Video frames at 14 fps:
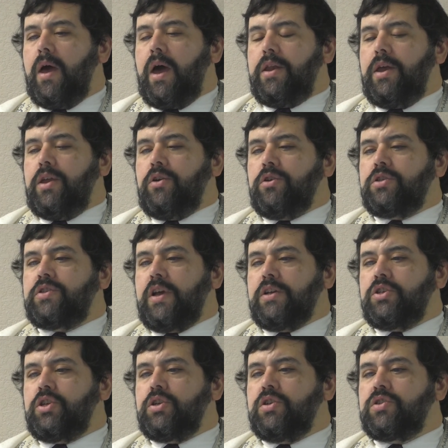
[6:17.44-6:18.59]
And
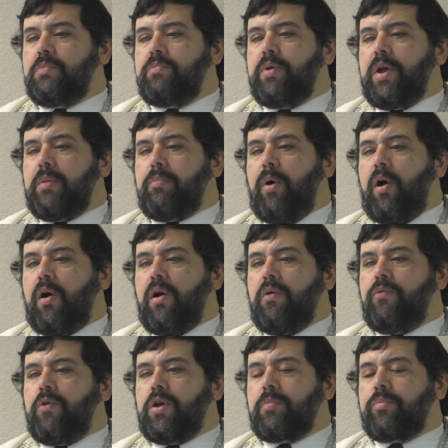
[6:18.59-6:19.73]
intercession is a big part
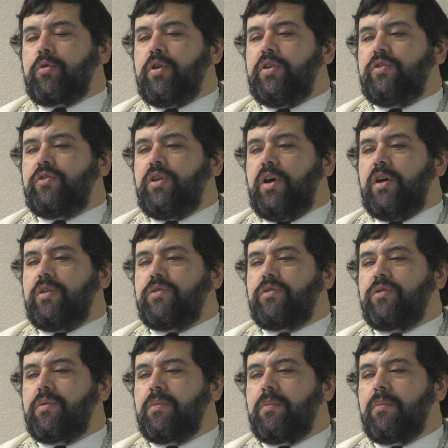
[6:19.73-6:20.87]
of what a priest
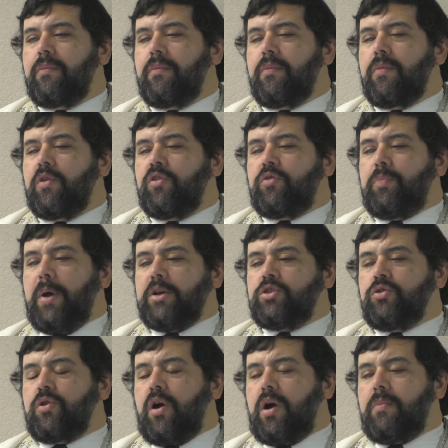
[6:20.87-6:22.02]
does.
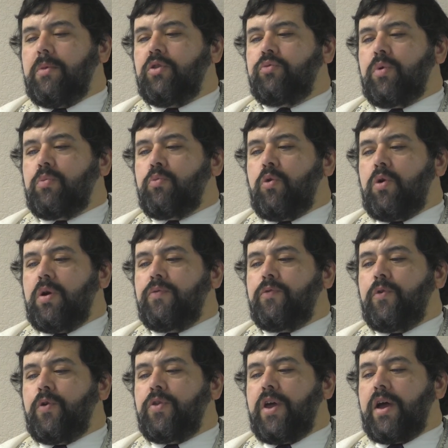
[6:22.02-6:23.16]
Special garments were worn
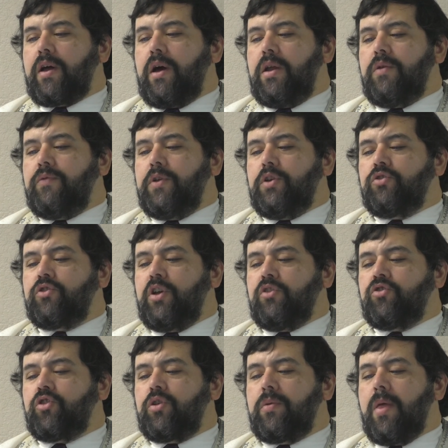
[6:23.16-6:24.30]
for that kind of
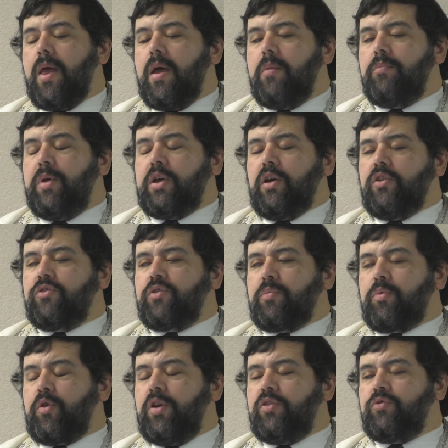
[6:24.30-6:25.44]
intercession because the
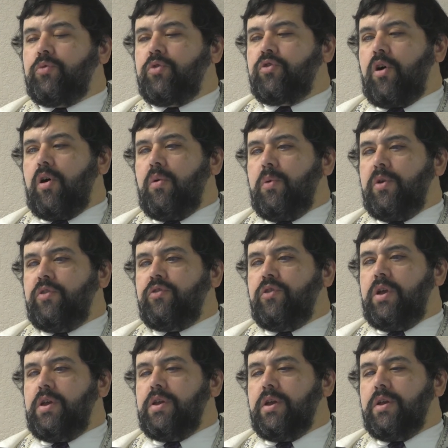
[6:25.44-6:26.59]
priest was always
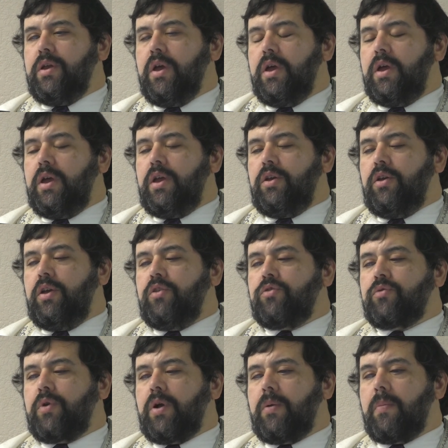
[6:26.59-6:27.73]
needed in
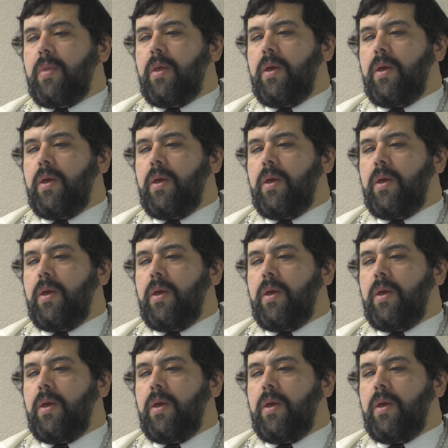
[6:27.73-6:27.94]
Israel.